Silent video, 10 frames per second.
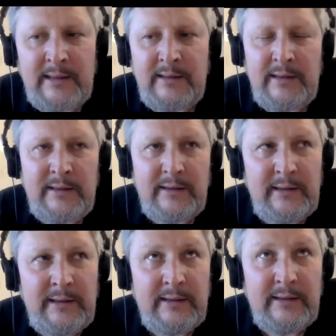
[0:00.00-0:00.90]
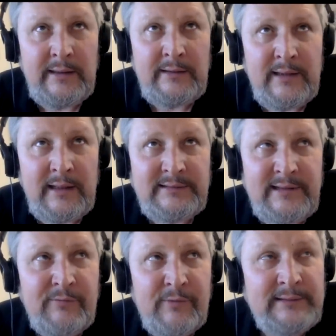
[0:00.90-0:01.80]
it, it, it, it does
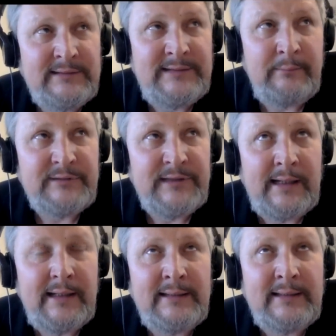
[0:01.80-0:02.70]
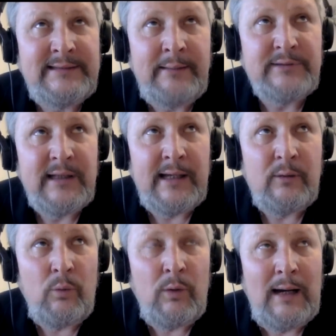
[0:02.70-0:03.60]
differ. It seems like, it seems like,
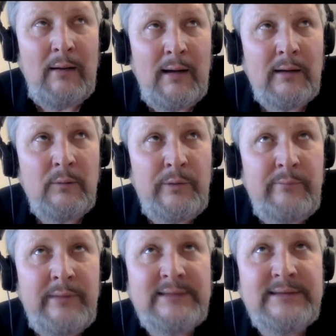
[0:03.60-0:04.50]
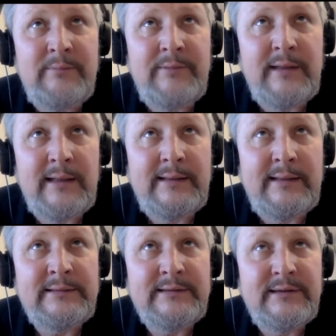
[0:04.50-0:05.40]
wow, how could we miss something like
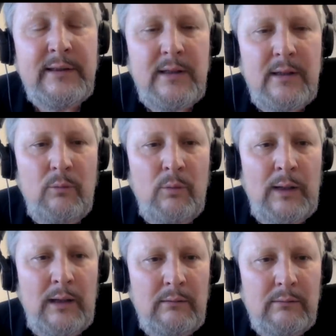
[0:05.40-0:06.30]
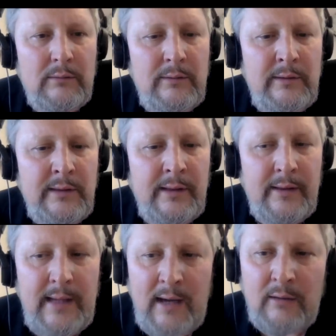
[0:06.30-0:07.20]
this? Well,
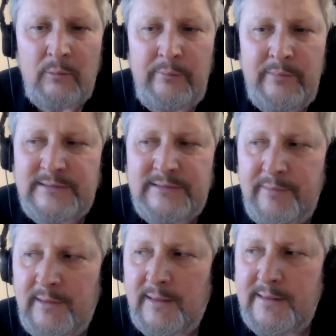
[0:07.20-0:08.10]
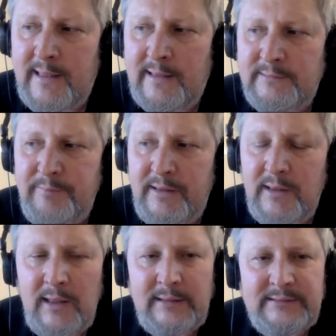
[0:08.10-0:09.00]
the, how could we miss something like that? It's
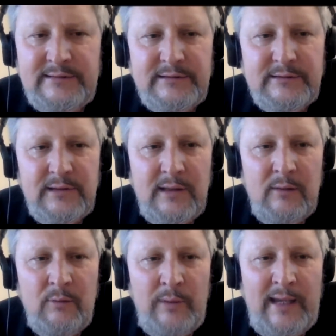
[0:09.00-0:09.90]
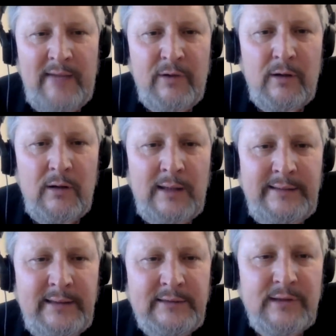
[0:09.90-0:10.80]
because we have our
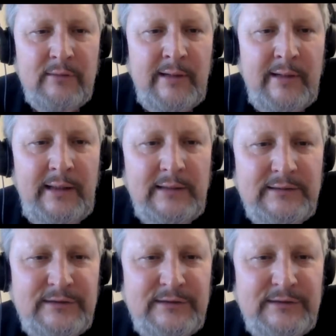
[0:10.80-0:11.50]
ideas already